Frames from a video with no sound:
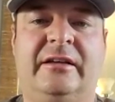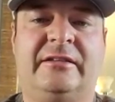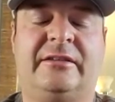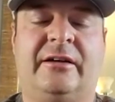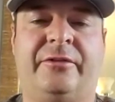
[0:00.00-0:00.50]

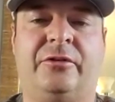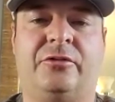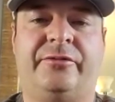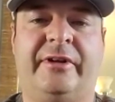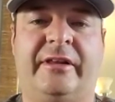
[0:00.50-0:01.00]
stuffing
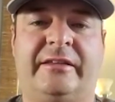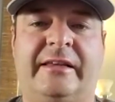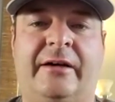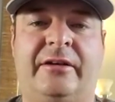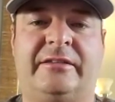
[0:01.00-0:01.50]
those feelings
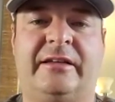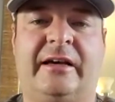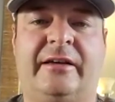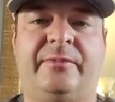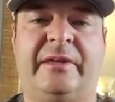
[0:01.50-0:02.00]
down
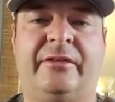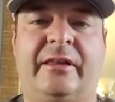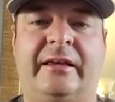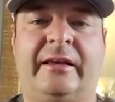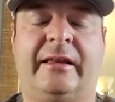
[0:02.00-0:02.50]
inside of me and
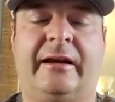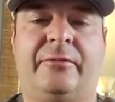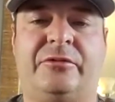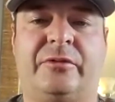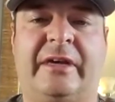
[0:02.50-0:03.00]
thinking that I
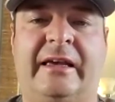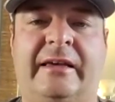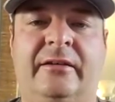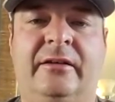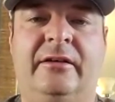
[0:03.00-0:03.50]
was okay